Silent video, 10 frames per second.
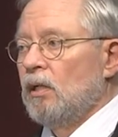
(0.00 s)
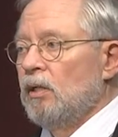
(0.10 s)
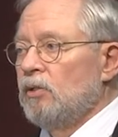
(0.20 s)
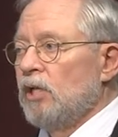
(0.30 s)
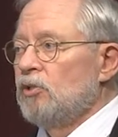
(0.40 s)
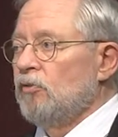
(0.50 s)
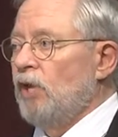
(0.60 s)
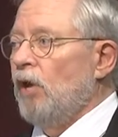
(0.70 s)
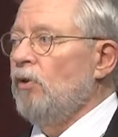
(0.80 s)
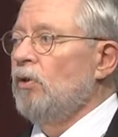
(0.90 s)
intensive
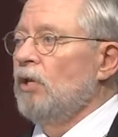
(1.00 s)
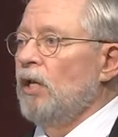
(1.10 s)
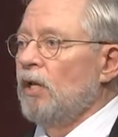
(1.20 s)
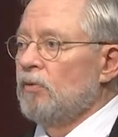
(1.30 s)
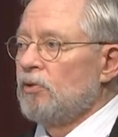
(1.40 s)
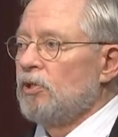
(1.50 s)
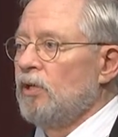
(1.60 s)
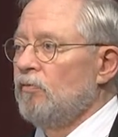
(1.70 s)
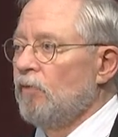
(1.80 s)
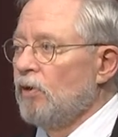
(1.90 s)
care unit and
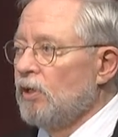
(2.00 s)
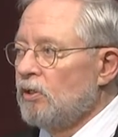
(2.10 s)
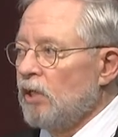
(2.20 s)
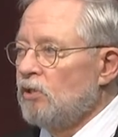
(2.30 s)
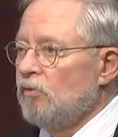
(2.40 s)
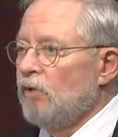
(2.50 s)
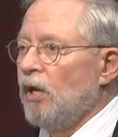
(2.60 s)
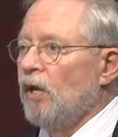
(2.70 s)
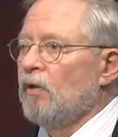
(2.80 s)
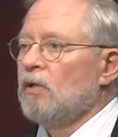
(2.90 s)
received very intensive
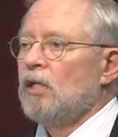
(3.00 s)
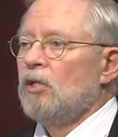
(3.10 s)
care.